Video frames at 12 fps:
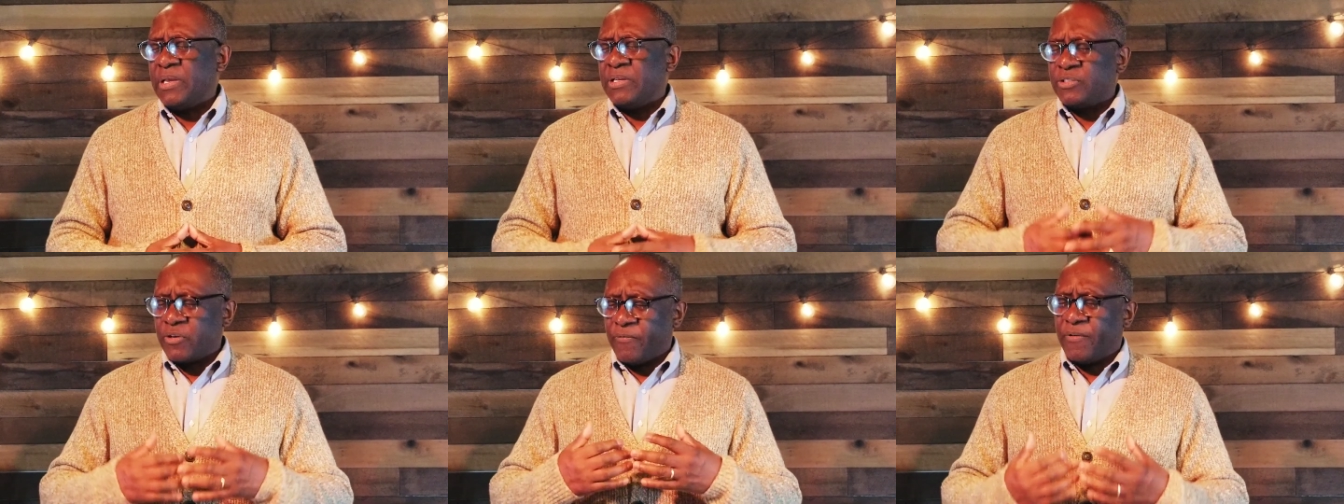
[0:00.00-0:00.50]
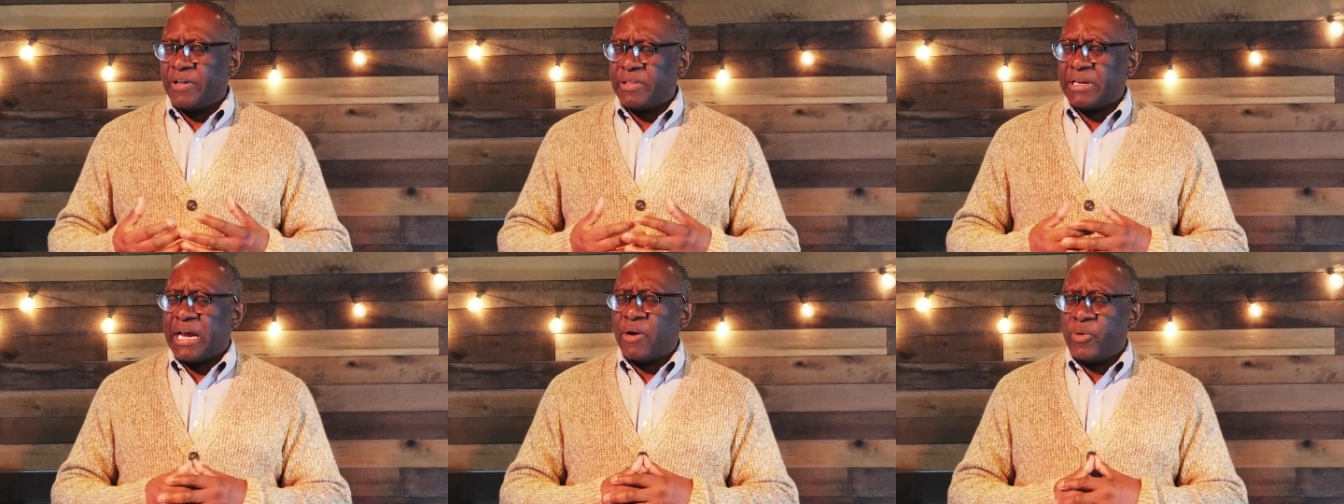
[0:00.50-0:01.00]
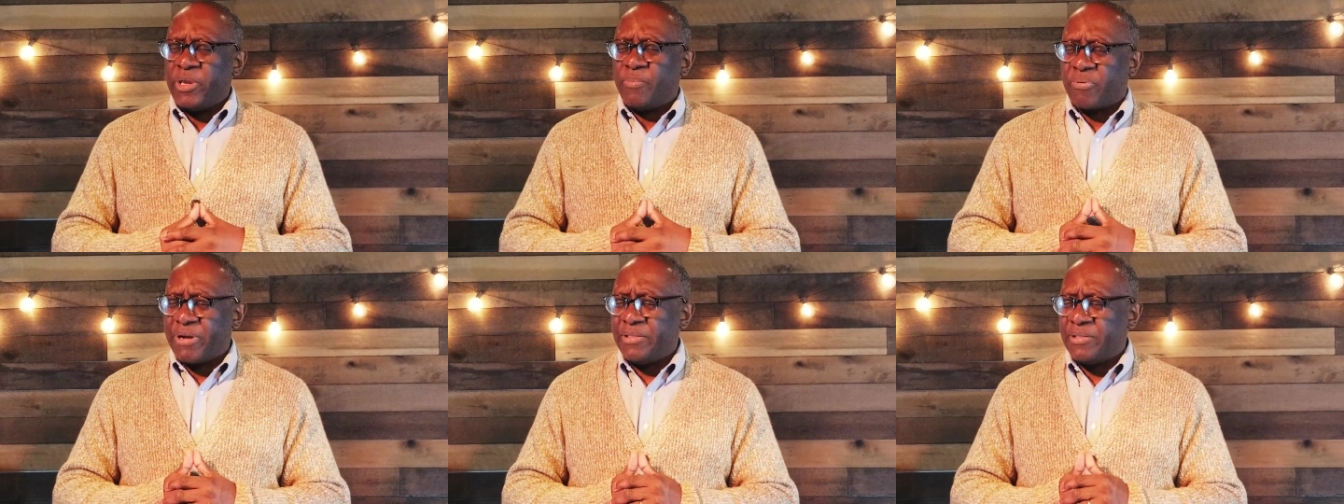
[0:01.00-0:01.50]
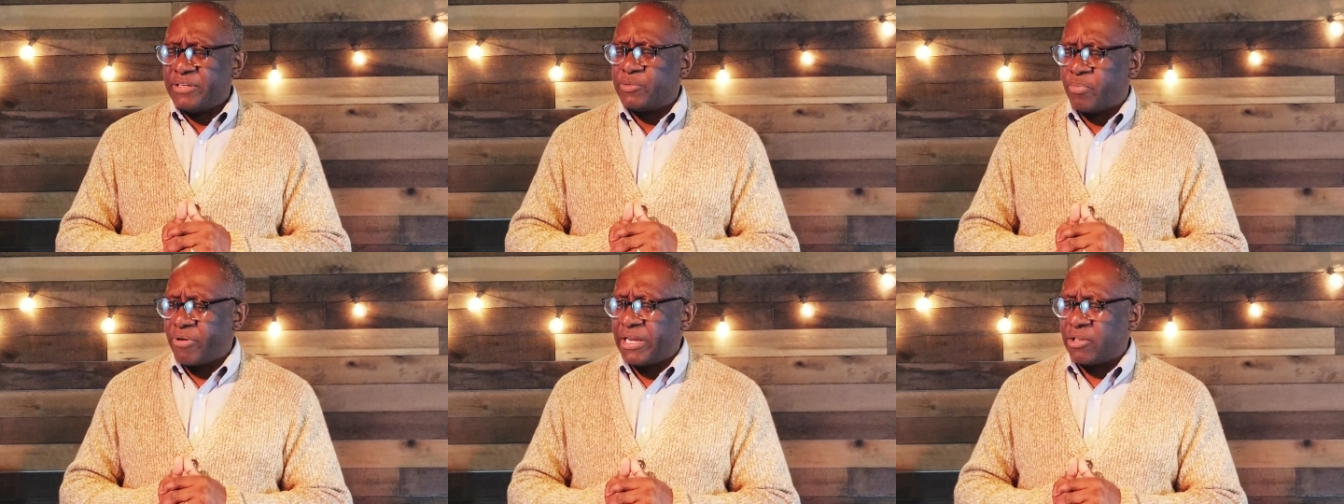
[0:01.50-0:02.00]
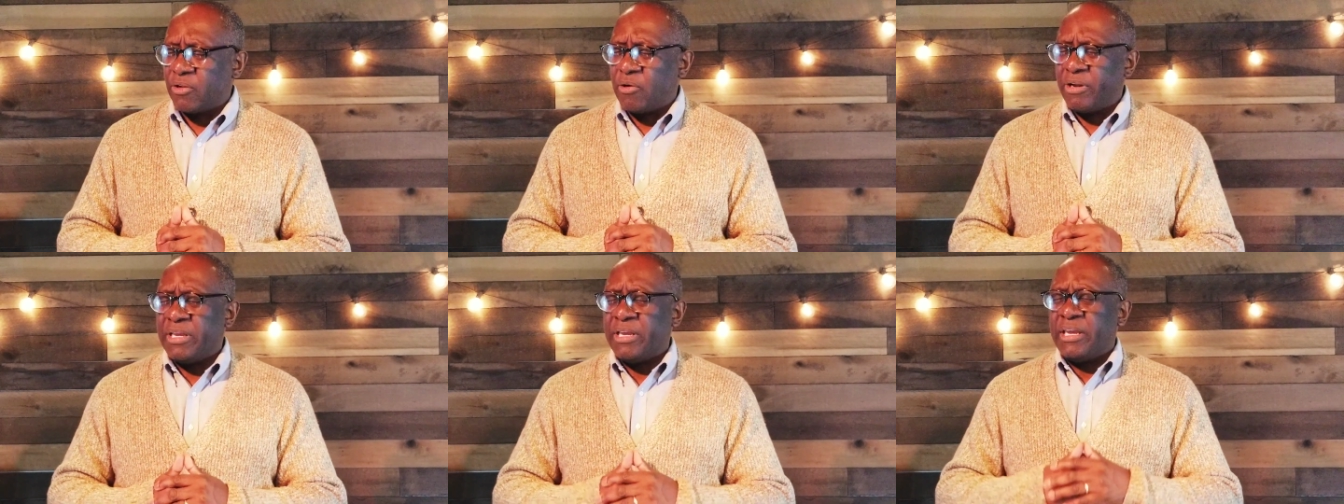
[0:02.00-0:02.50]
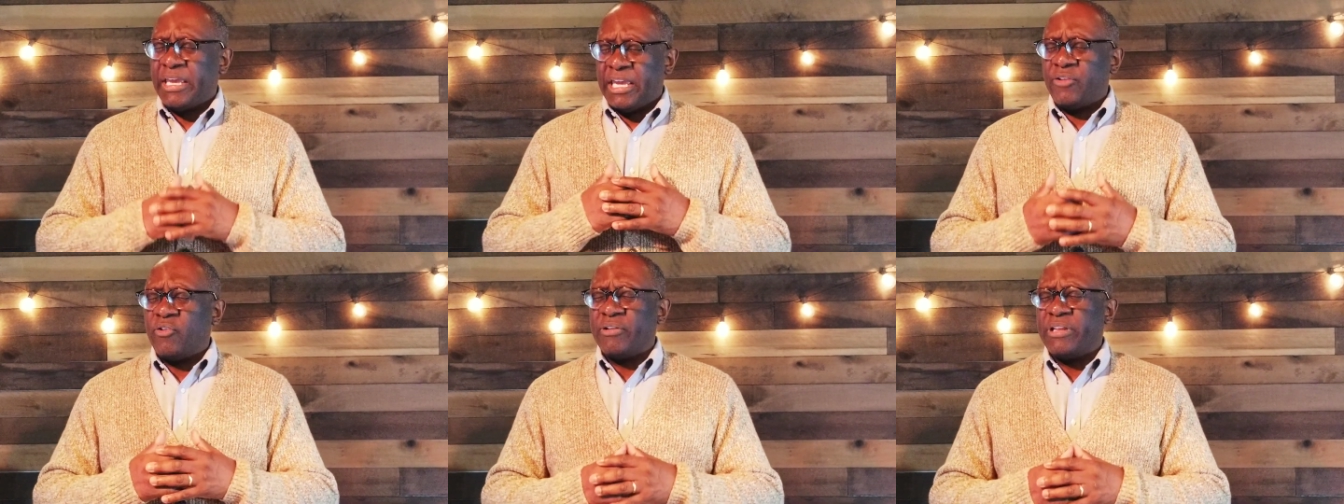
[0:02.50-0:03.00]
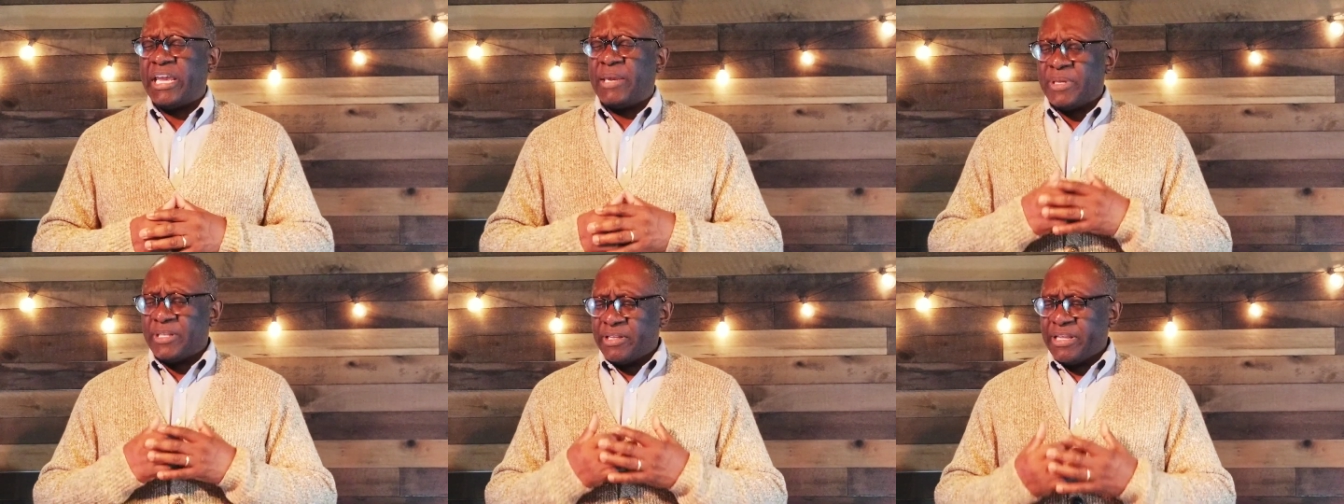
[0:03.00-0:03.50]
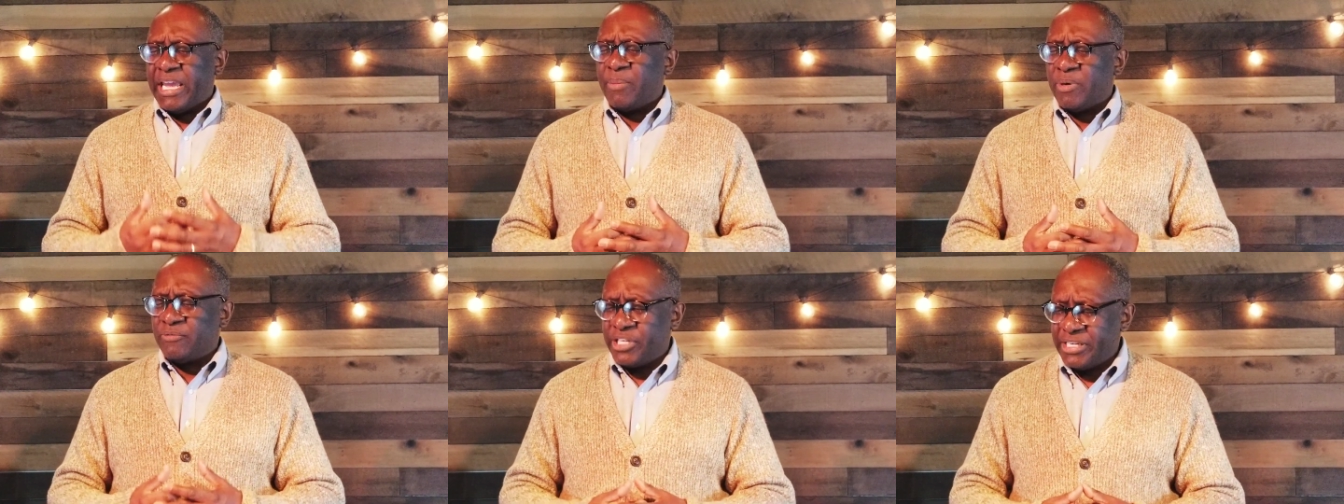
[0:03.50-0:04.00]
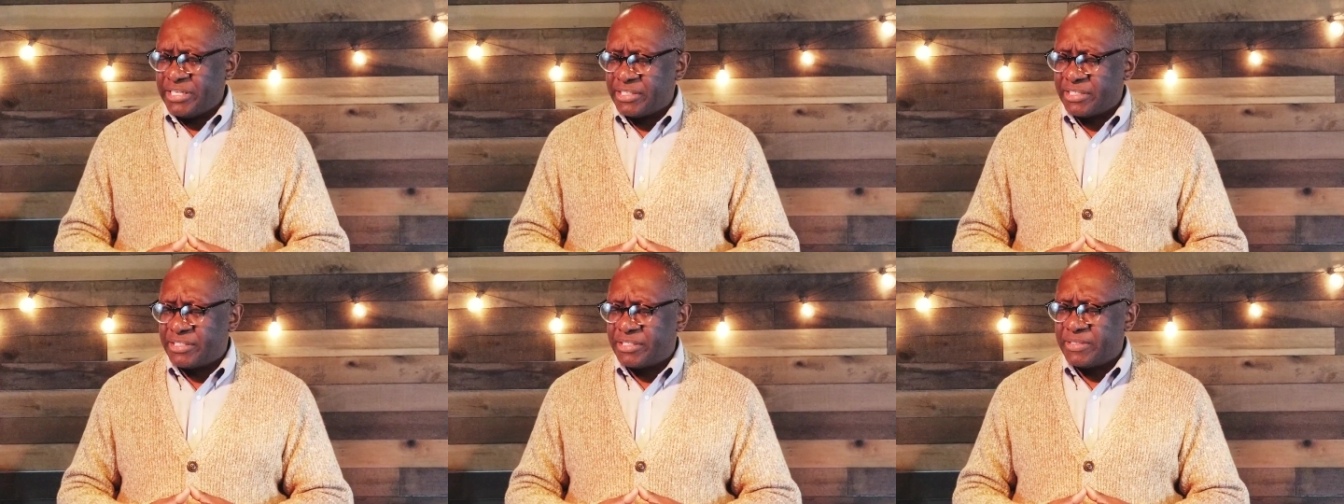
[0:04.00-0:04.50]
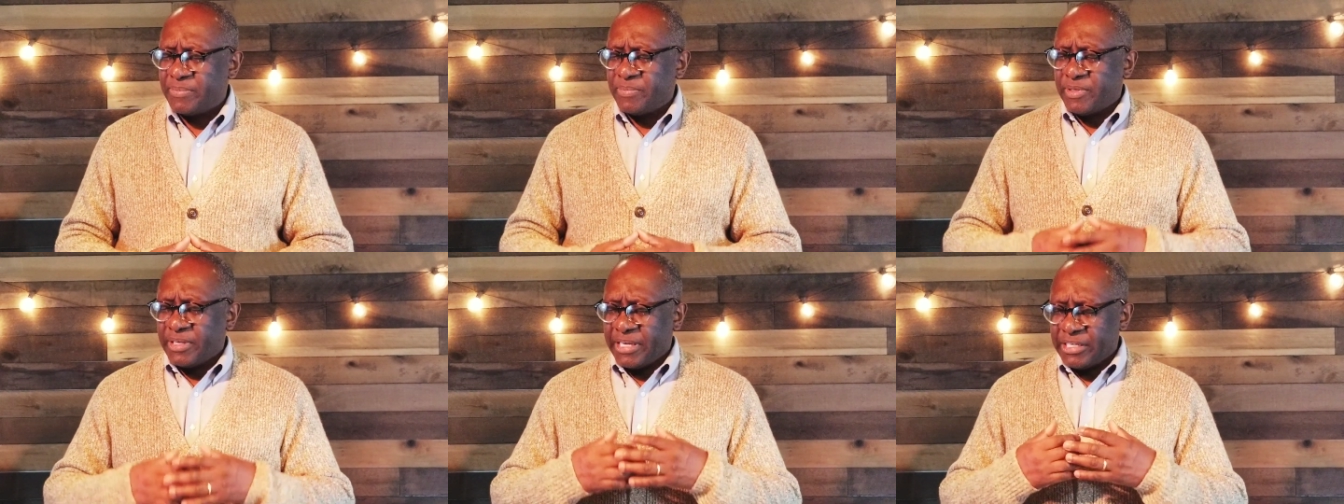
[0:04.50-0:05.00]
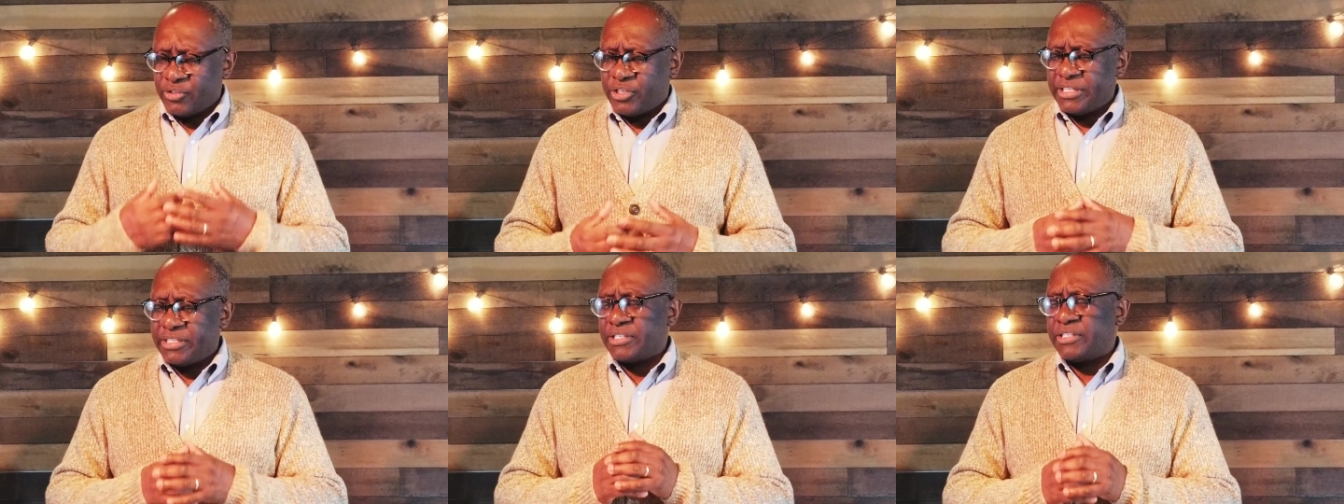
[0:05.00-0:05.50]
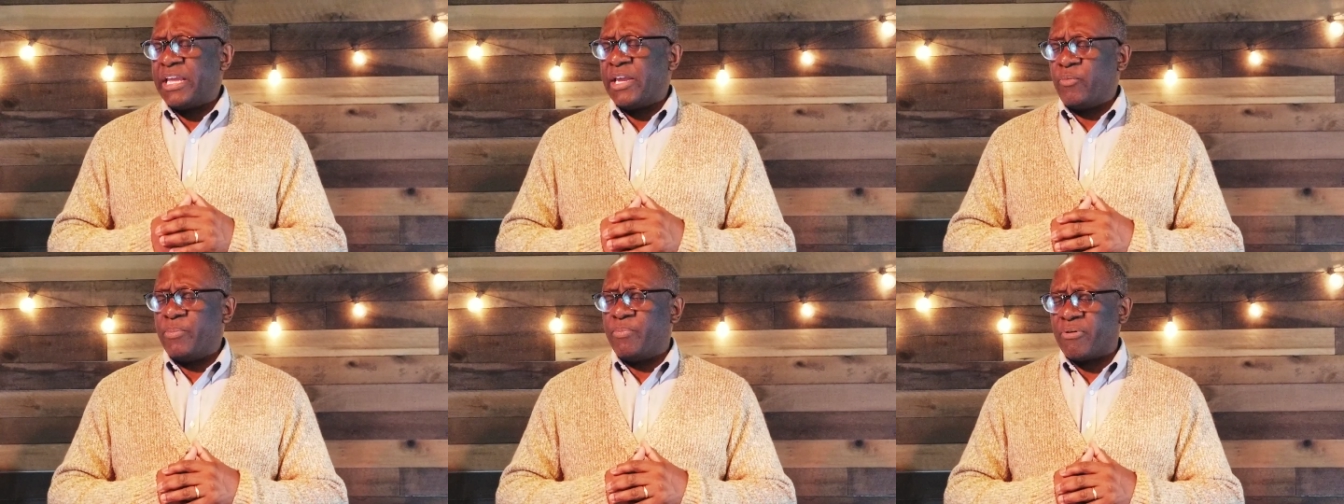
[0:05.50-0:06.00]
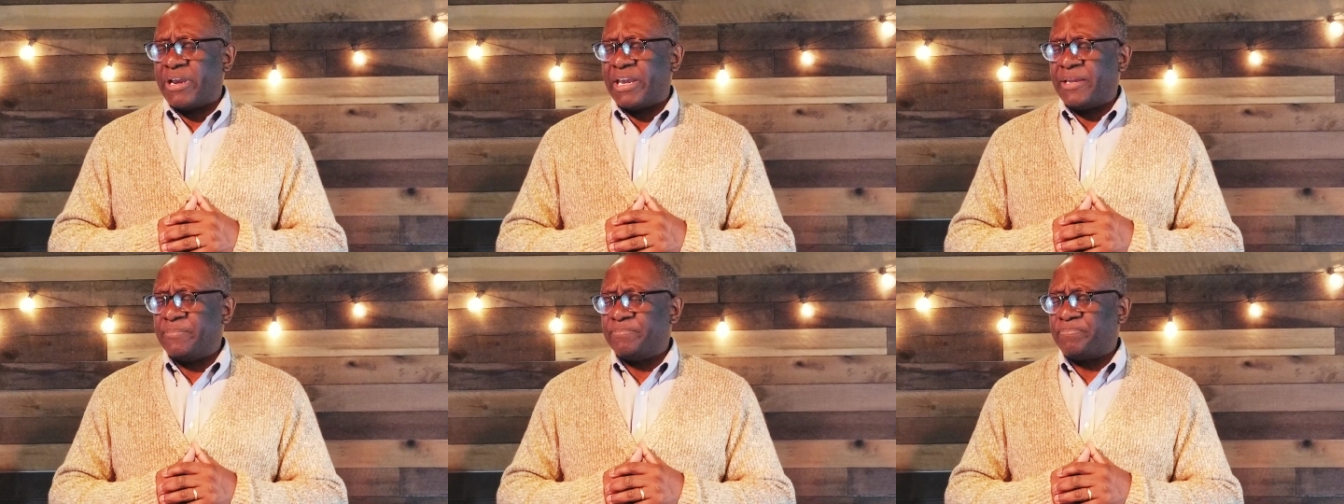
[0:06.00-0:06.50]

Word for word: So, Father God, we pray this prayer, Lord, in your name, in the name of Jesus. In Jesus' name we pray.